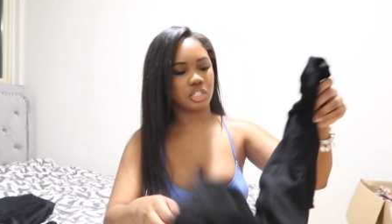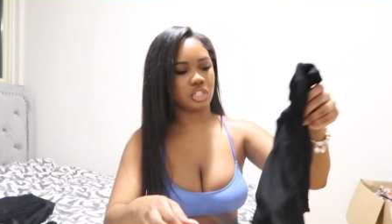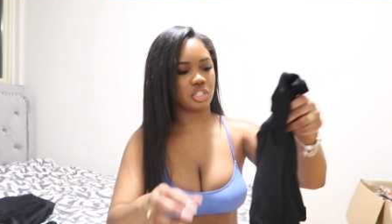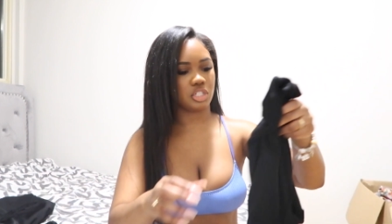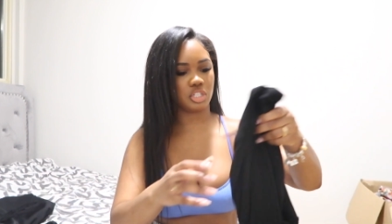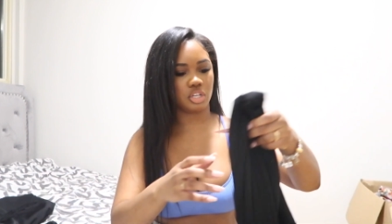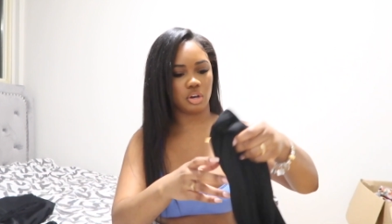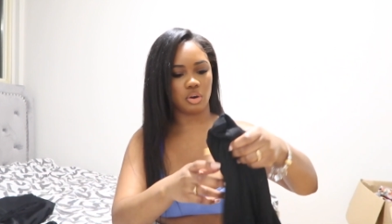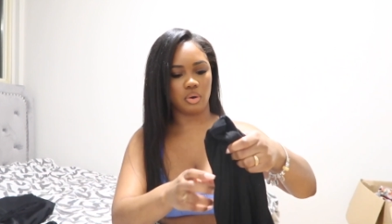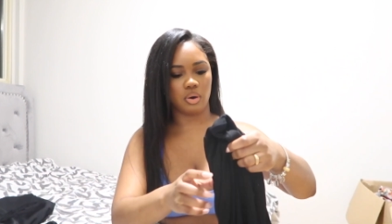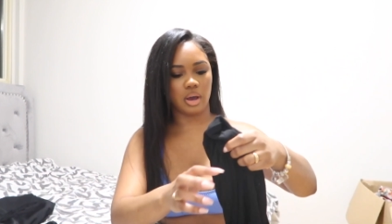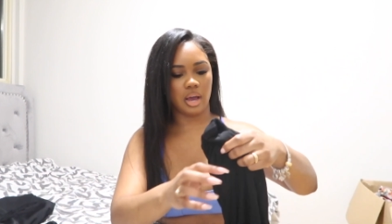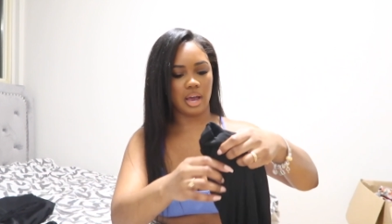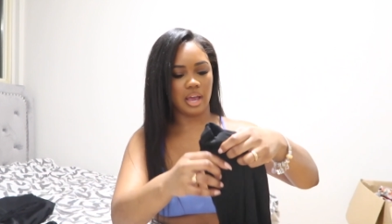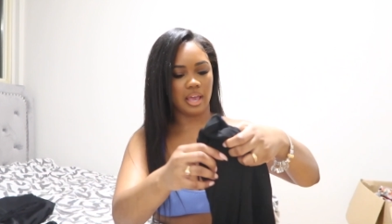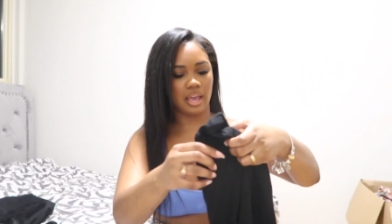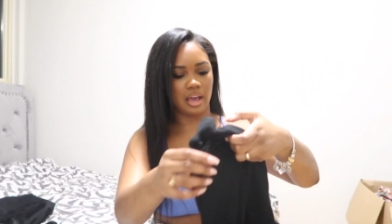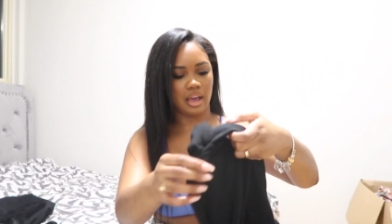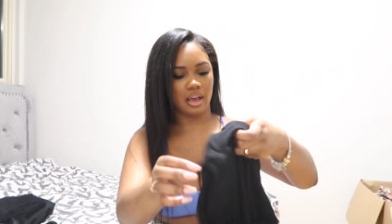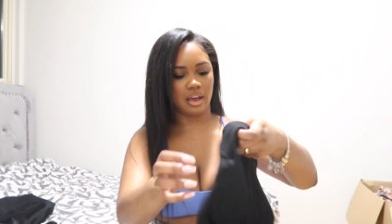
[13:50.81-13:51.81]
So
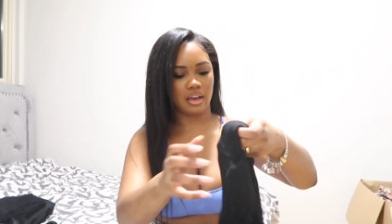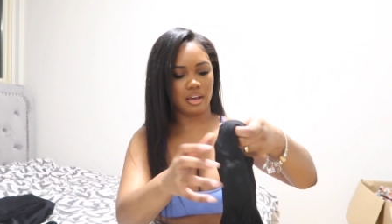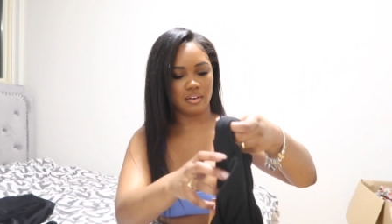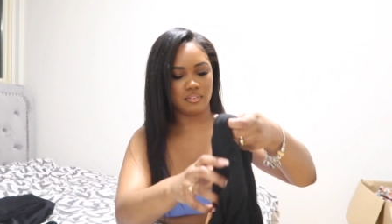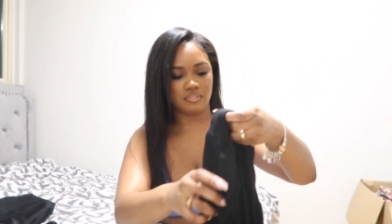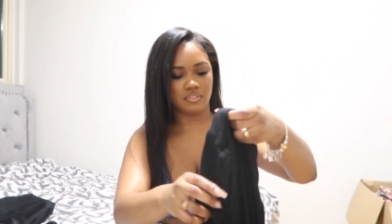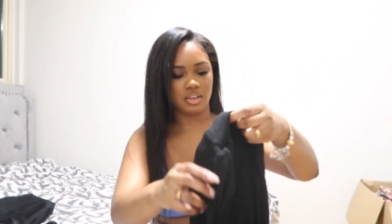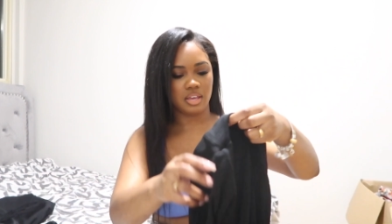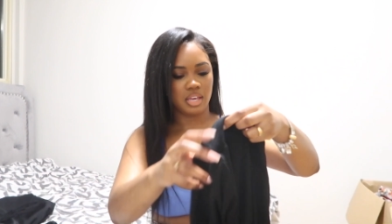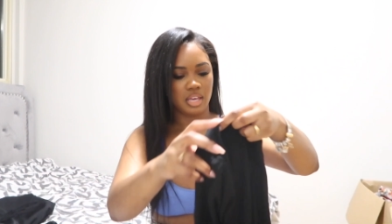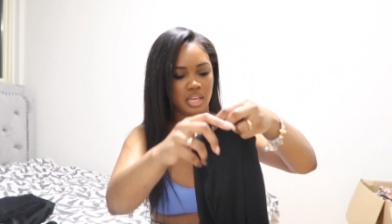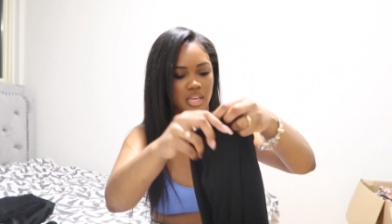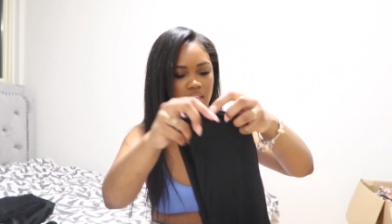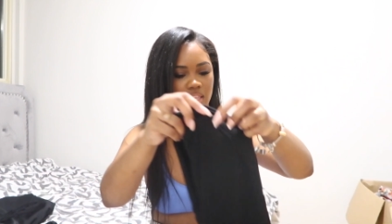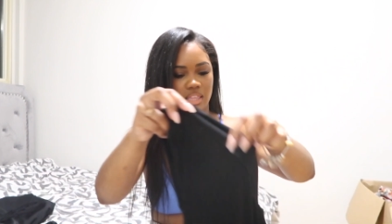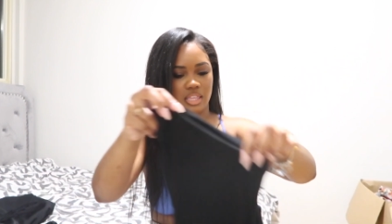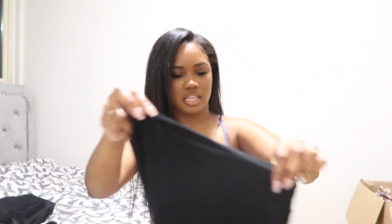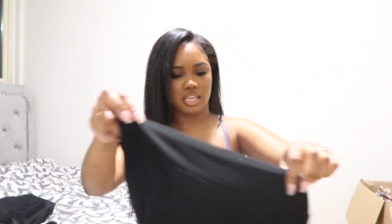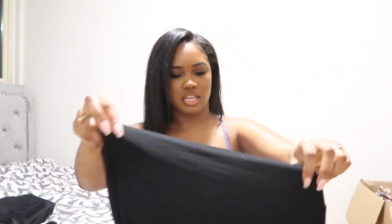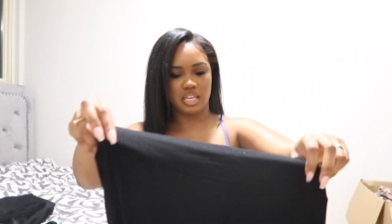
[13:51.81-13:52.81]
I have
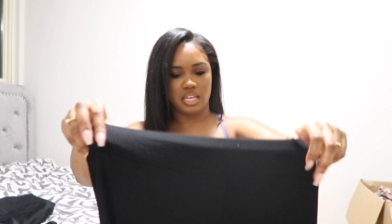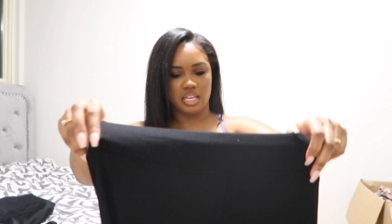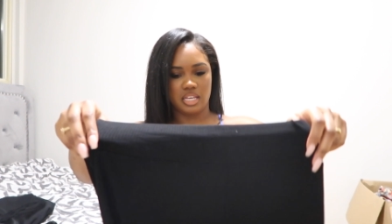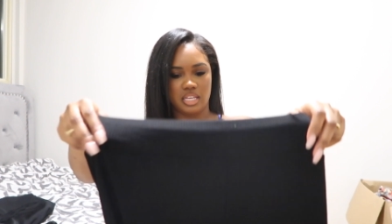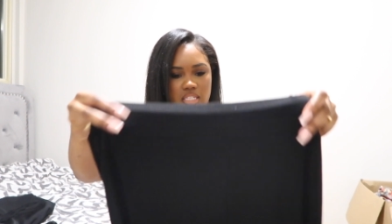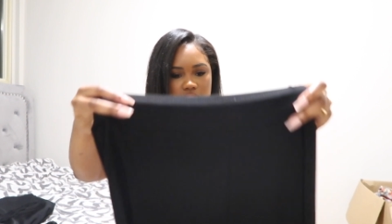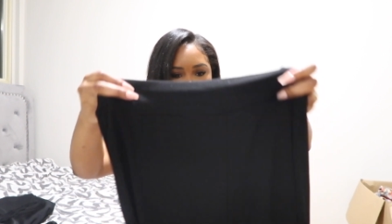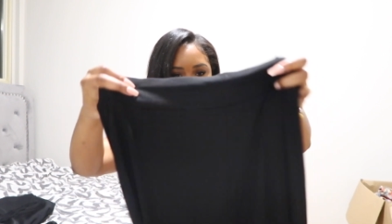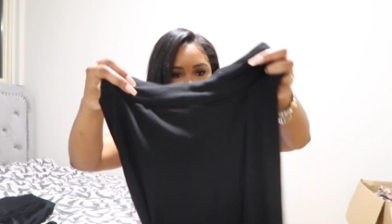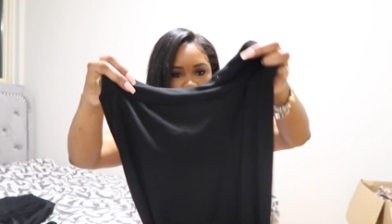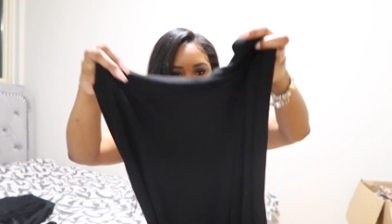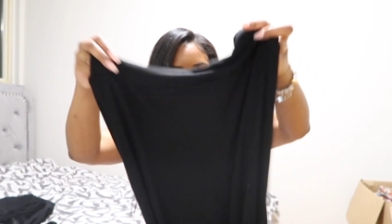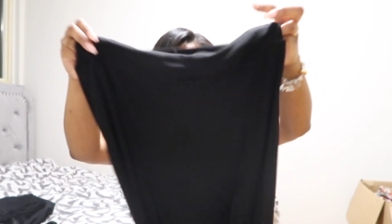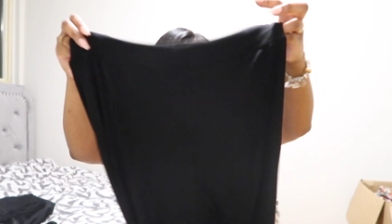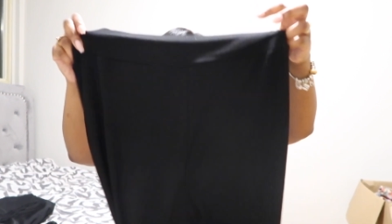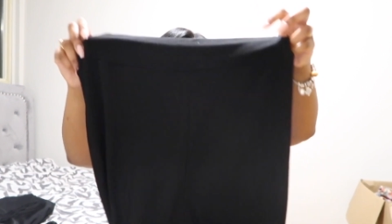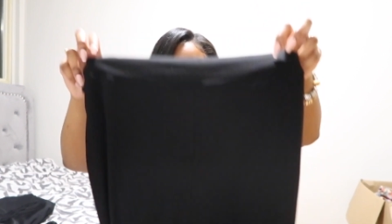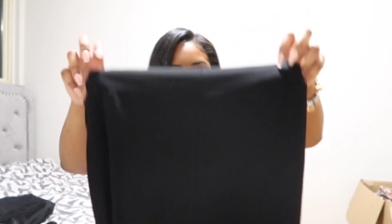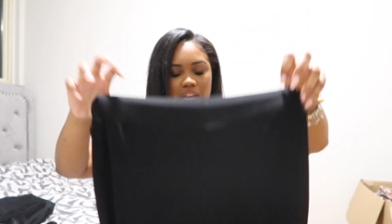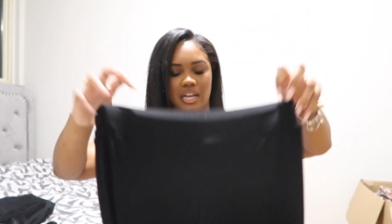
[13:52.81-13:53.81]
these
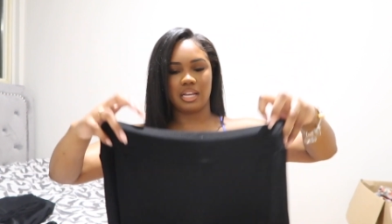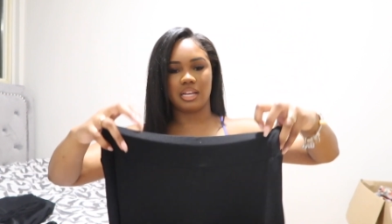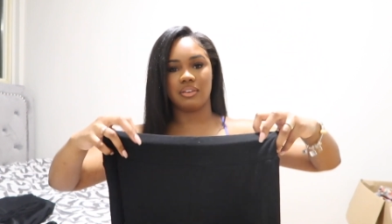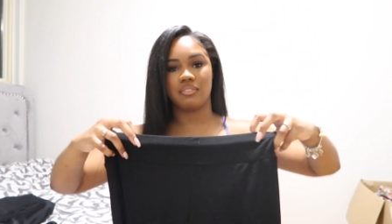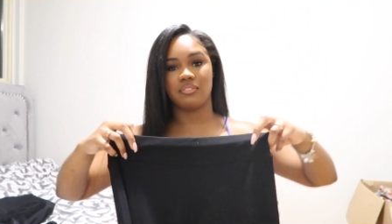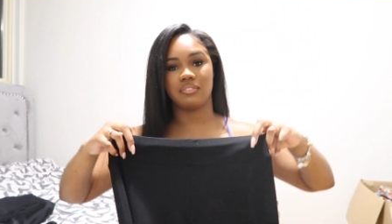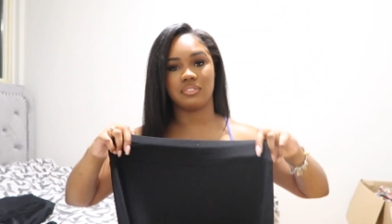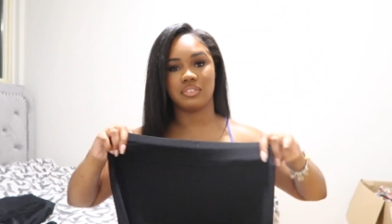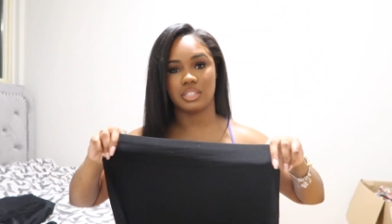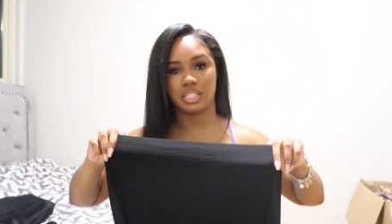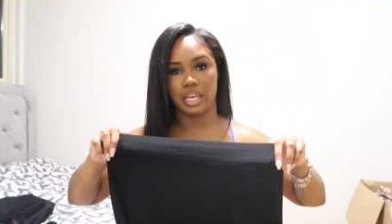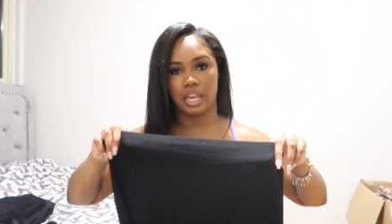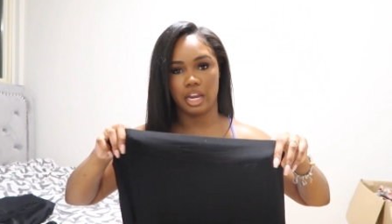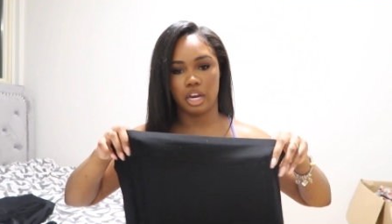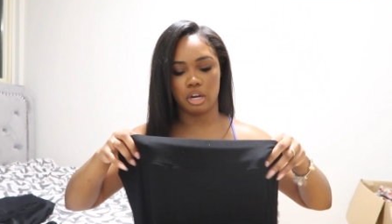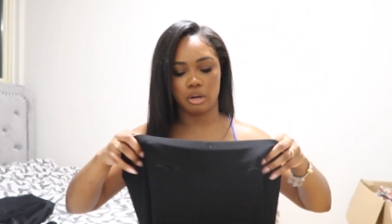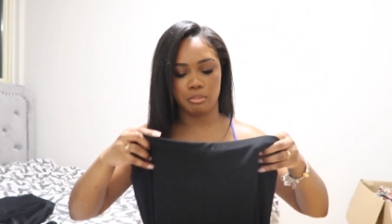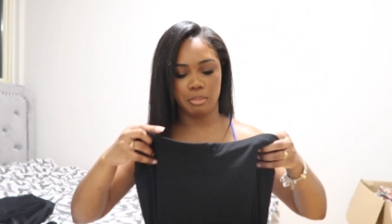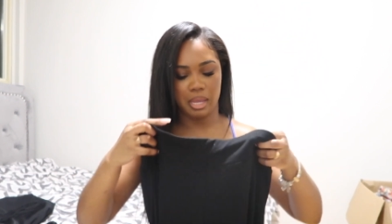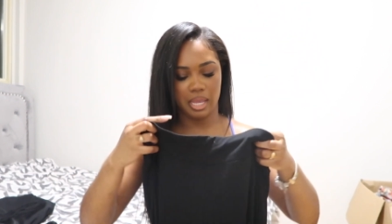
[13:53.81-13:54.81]
black
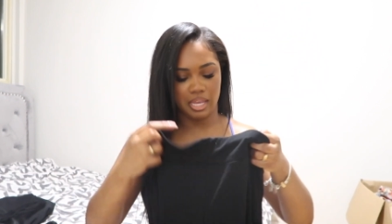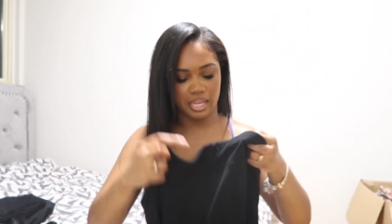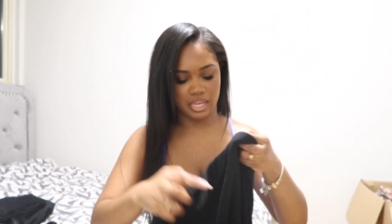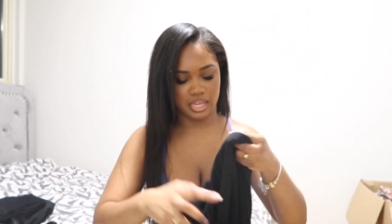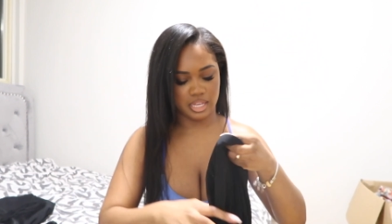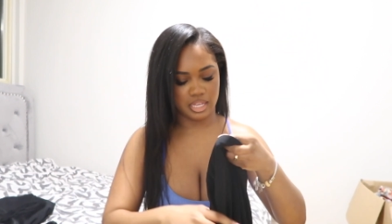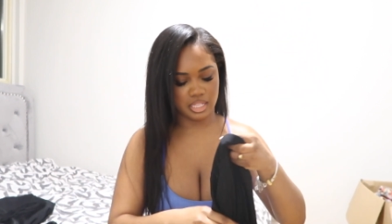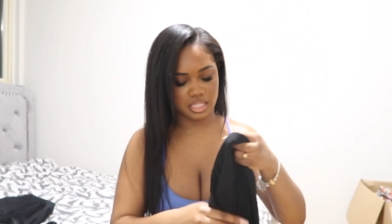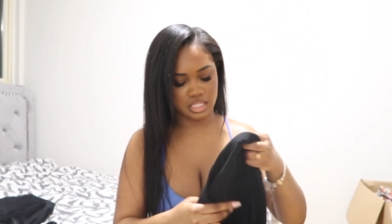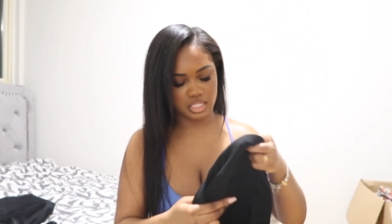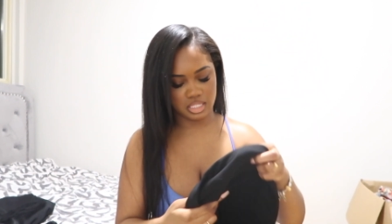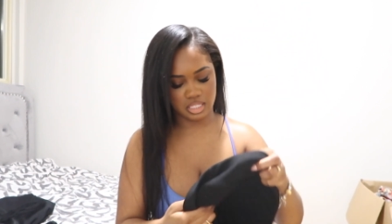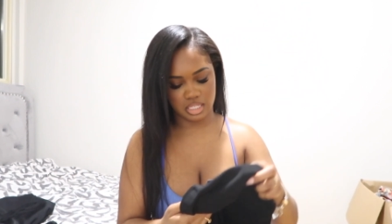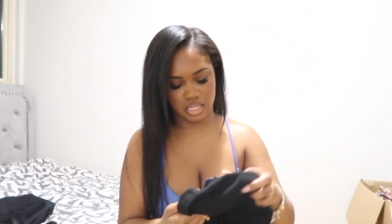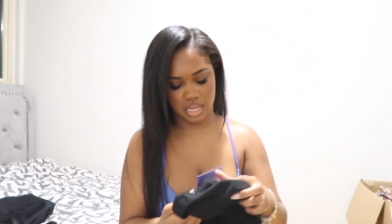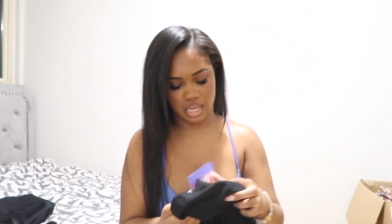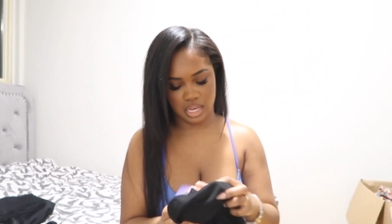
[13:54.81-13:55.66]
flare pants.